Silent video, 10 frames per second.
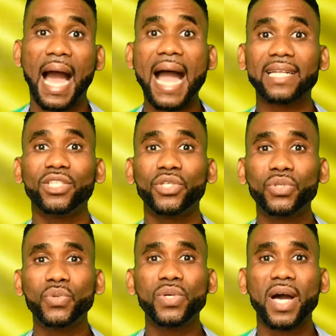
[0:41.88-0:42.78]
and you
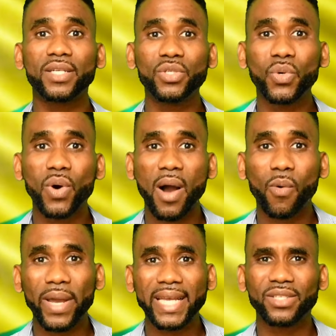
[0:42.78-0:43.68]
do not know a
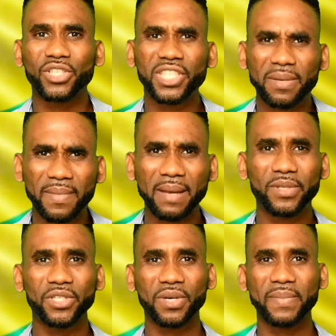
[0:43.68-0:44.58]
way to ship them
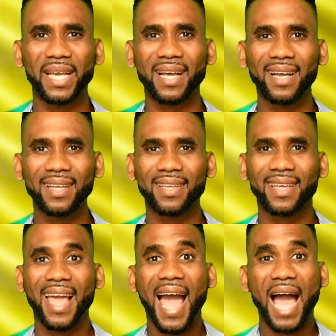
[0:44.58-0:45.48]
to Jamaica
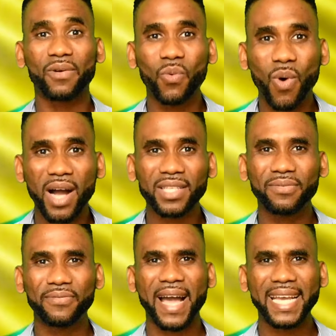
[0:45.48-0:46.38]
and want to
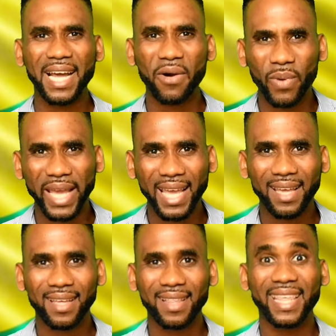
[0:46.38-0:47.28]
find a
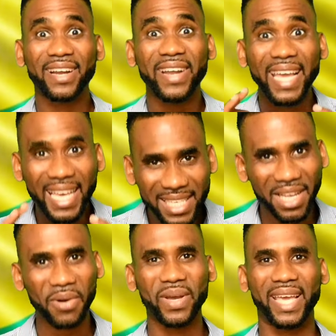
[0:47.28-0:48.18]
way, there is
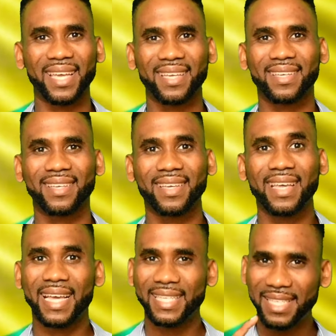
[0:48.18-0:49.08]
a way.
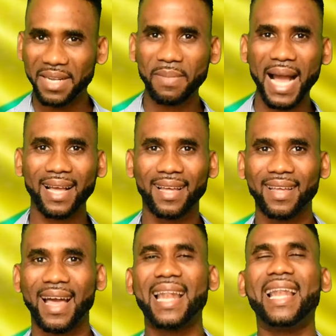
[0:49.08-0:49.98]
Sit back
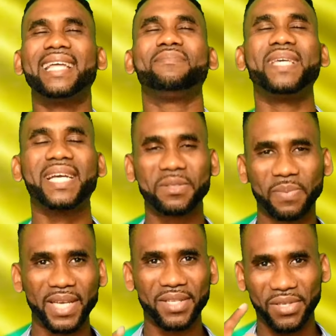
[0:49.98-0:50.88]
and let me
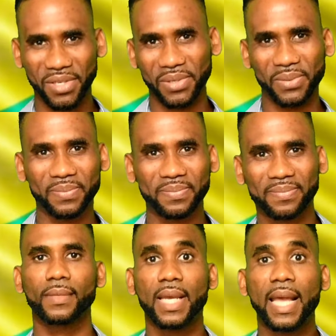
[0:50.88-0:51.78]
explain to you.
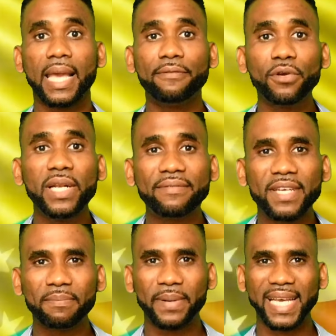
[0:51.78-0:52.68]
If you live
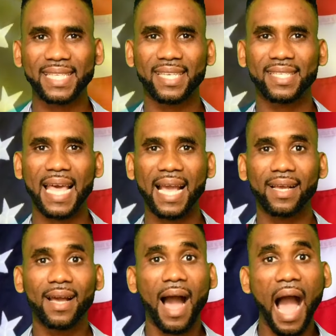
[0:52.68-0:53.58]
in places
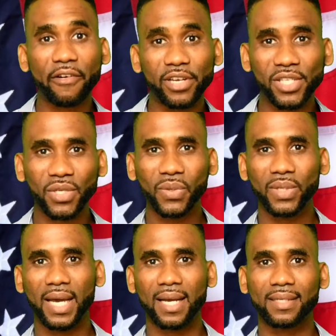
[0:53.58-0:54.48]
like
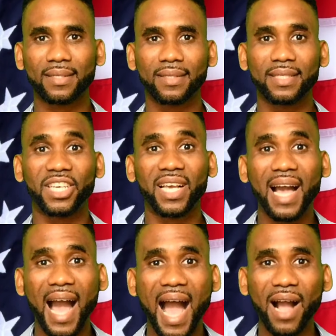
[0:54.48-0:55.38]
Arizona,
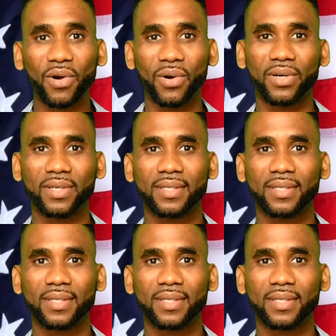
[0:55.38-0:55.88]
Chicago,